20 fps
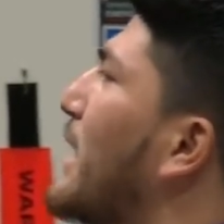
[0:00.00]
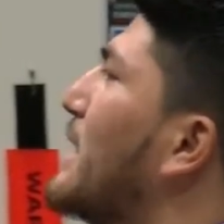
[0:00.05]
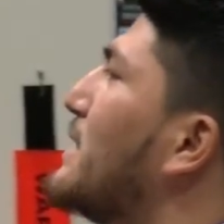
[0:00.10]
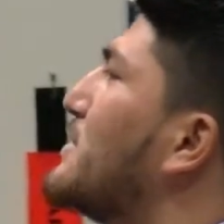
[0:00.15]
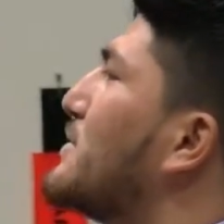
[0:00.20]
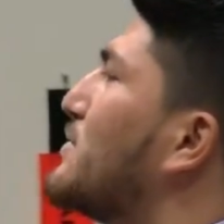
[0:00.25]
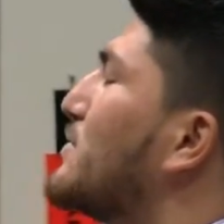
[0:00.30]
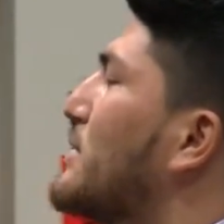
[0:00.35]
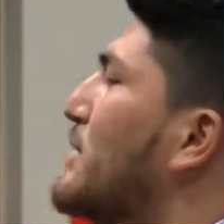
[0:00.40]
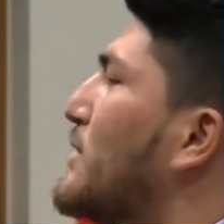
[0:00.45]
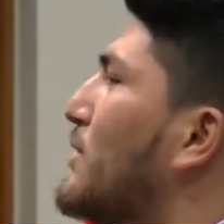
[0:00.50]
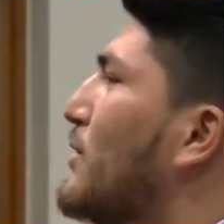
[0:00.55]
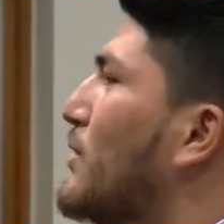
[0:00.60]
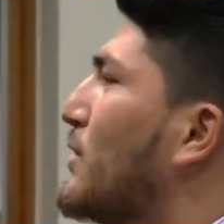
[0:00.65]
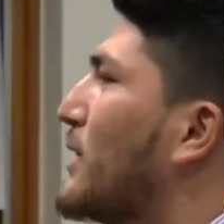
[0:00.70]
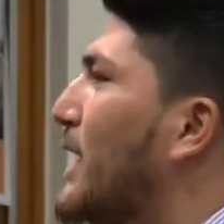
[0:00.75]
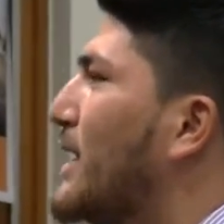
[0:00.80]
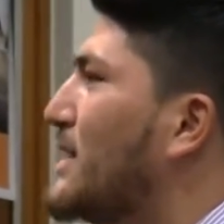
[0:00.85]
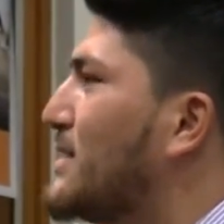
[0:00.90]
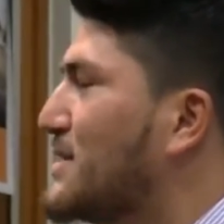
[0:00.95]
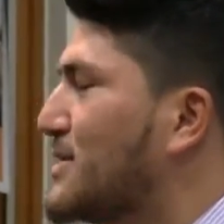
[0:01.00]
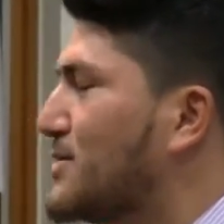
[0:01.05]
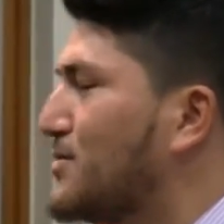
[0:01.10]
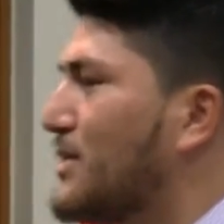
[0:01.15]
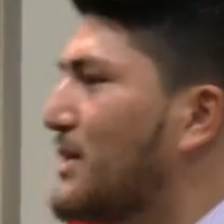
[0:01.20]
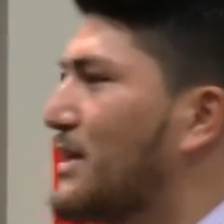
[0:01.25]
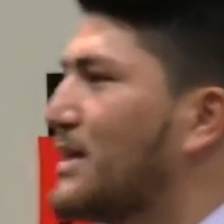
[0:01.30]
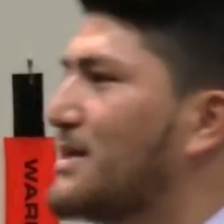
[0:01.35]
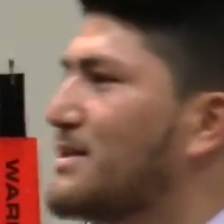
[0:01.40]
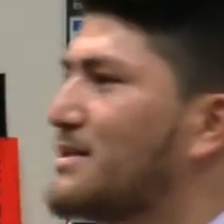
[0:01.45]
as in all cases,
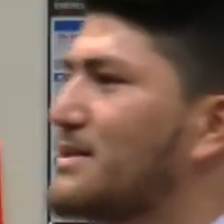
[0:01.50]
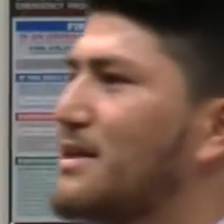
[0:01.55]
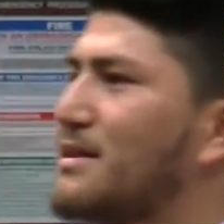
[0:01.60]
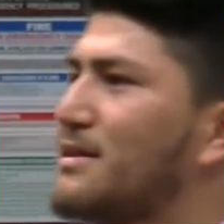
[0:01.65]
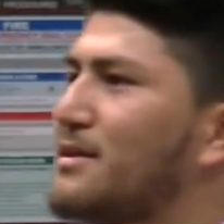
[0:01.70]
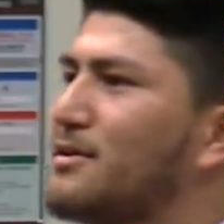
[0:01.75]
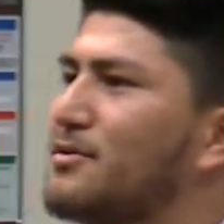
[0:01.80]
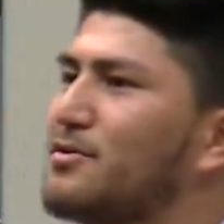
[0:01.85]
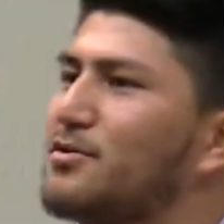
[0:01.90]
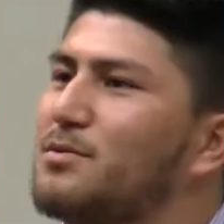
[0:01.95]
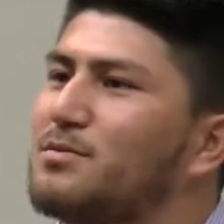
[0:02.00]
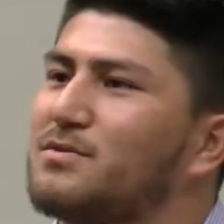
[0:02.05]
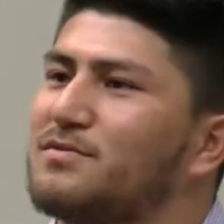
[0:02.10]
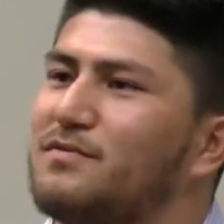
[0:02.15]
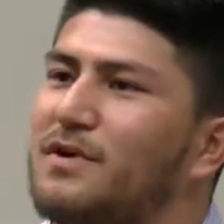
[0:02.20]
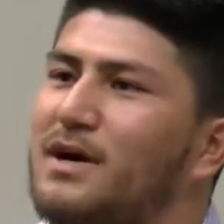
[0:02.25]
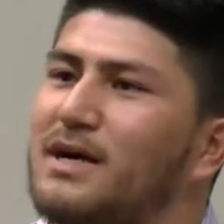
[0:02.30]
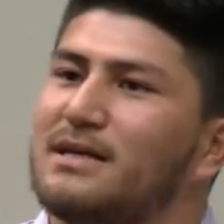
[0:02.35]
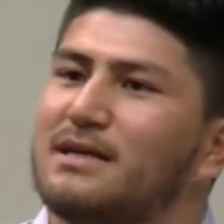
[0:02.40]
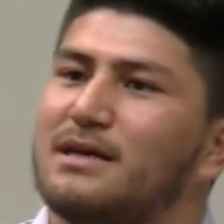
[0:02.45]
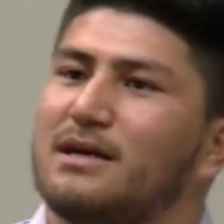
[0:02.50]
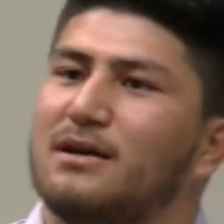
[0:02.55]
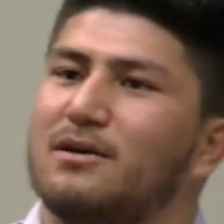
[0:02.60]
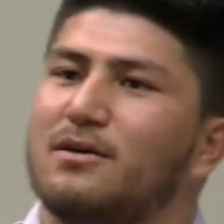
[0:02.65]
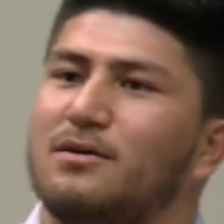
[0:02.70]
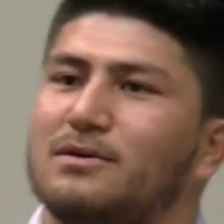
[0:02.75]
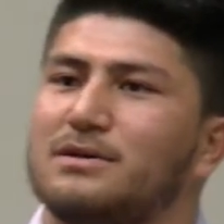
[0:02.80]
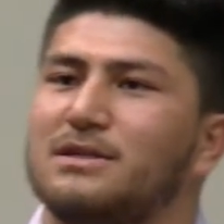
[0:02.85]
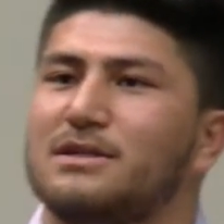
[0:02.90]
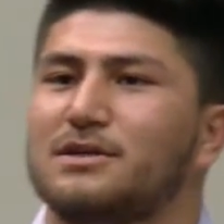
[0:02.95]
when there's ethnic groups fighting
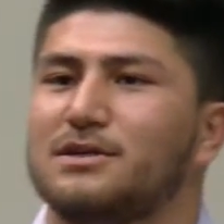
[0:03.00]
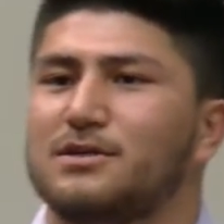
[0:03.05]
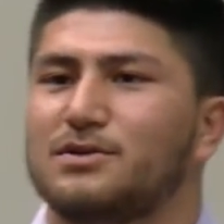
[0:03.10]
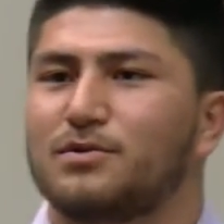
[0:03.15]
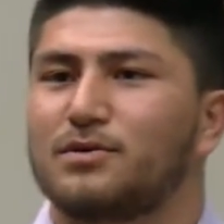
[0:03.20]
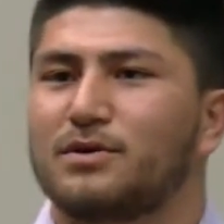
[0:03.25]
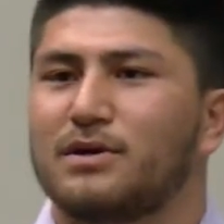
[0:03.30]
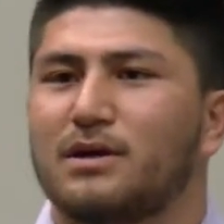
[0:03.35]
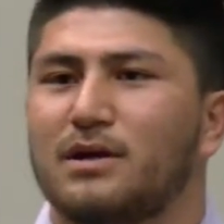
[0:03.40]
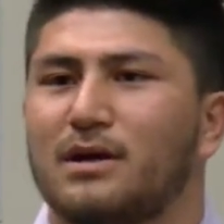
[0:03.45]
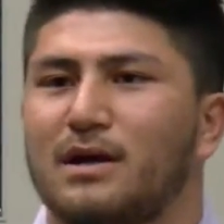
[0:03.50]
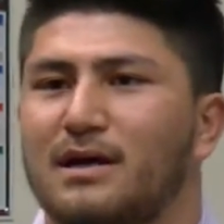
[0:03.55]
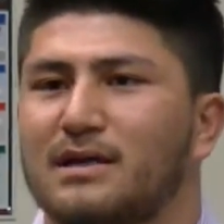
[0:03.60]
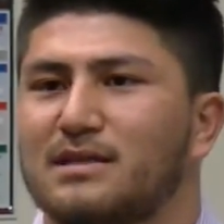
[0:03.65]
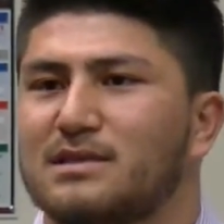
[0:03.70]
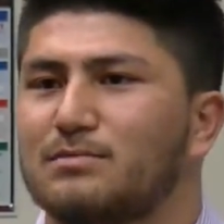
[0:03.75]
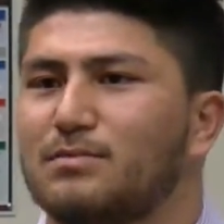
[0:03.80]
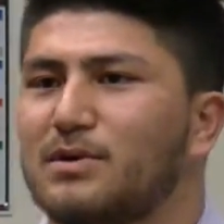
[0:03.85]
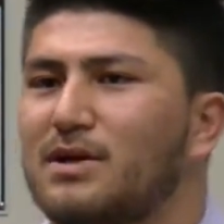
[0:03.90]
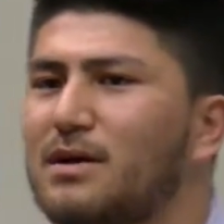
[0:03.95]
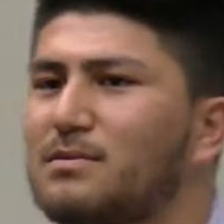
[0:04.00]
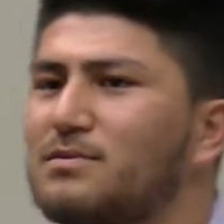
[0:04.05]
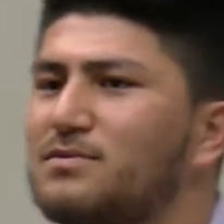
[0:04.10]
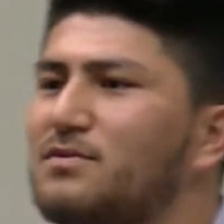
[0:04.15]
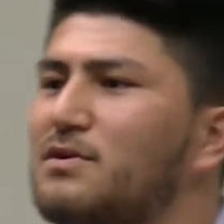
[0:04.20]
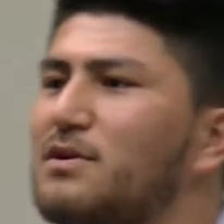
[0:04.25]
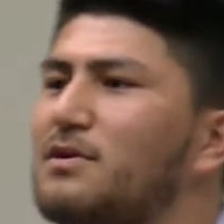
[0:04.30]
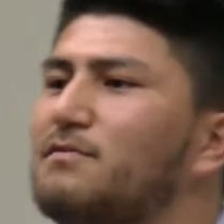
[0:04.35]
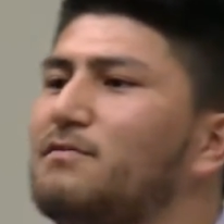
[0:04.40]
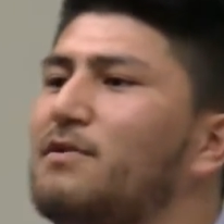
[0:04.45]
along territorial lines, it becomes
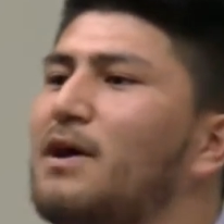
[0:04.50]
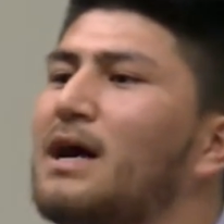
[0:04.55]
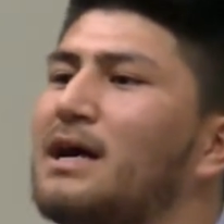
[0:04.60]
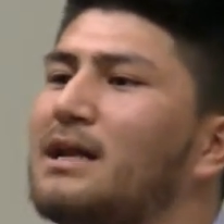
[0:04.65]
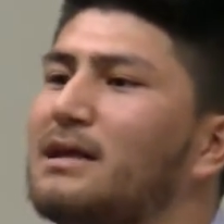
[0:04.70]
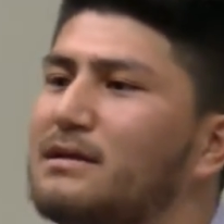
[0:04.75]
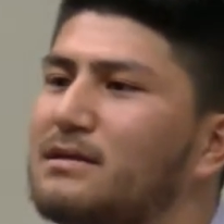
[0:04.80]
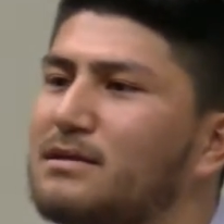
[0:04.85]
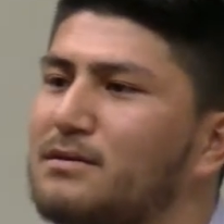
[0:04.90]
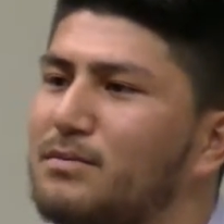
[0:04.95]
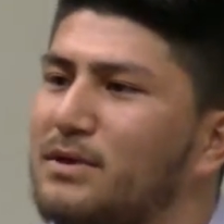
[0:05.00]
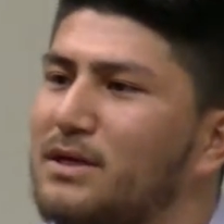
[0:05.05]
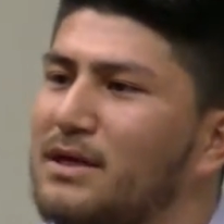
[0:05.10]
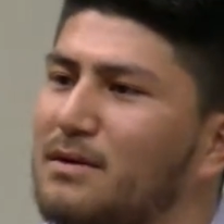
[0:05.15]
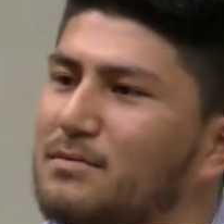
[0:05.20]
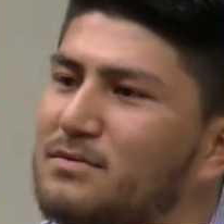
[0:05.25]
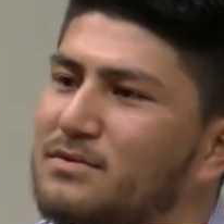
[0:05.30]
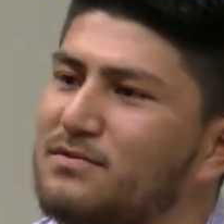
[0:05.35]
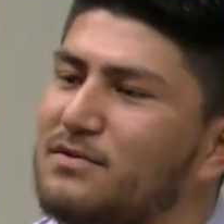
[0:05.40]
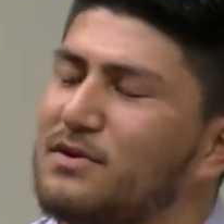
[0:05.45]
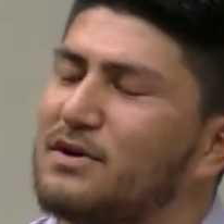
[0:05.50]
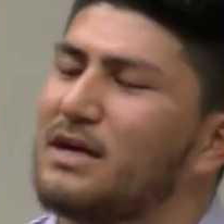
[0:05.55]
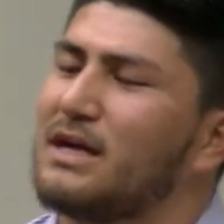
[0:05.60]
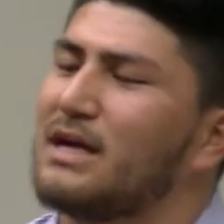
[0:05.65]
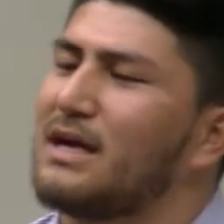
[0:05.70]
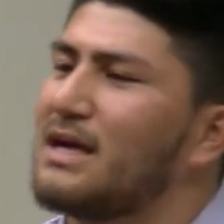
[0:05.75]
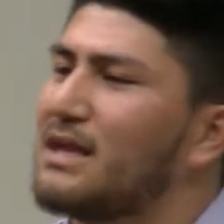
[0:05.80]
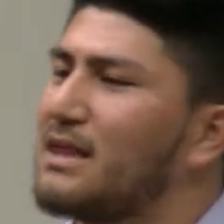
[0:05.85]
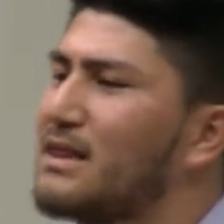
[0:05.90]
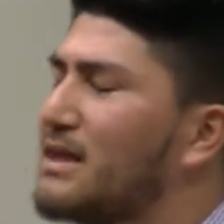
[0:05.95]
very violent, it becomes
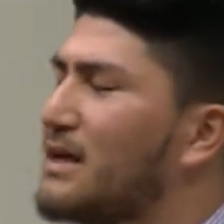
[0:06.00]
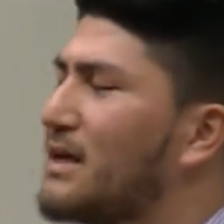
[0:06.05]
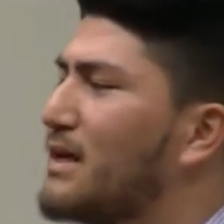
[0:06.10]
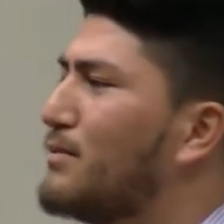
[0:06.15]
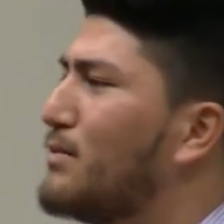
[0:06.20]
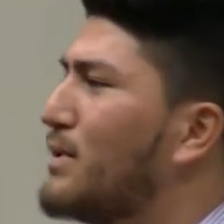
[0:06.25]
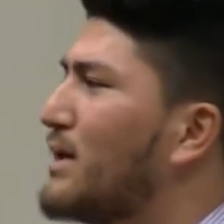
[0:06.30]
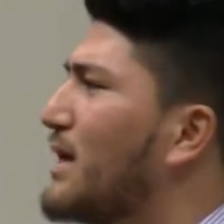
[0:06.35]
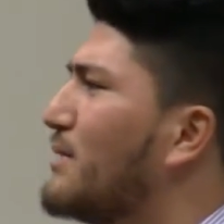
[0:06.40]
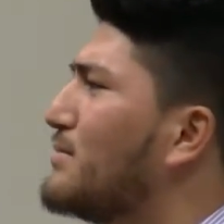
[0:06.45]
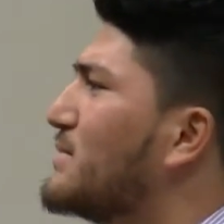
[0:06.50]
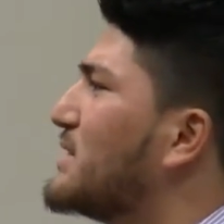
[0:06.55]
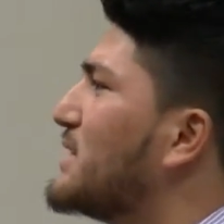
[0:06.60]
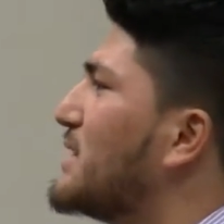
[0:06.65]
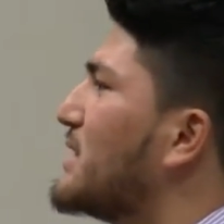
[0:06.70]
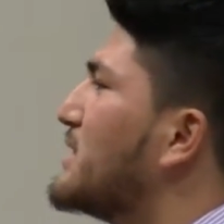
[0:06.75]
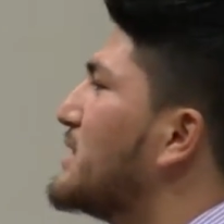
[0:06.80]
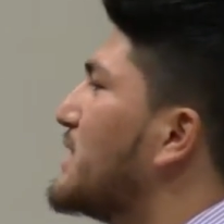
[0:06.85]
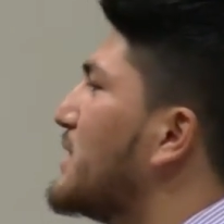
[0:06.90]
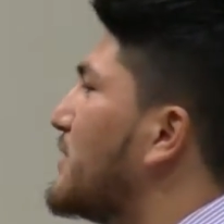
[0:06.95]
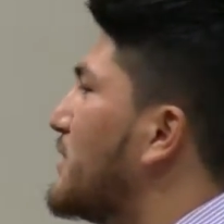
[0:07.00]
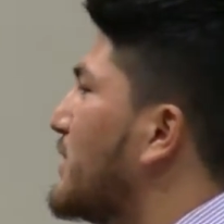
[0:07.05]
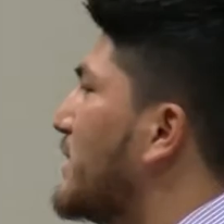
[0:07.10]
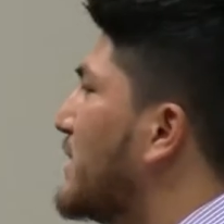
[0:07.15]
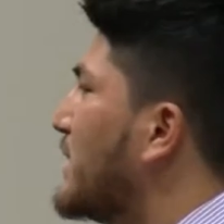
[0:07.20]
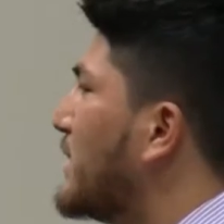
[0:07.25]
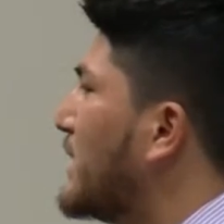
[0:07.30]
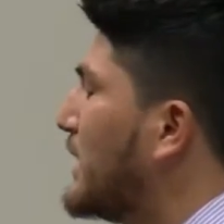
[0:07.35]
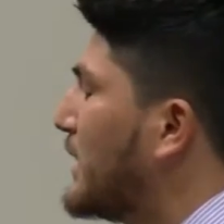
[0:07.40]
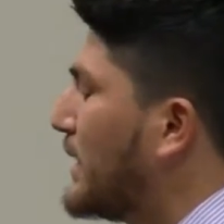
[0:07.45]
very ethnic, it becomes sectarian.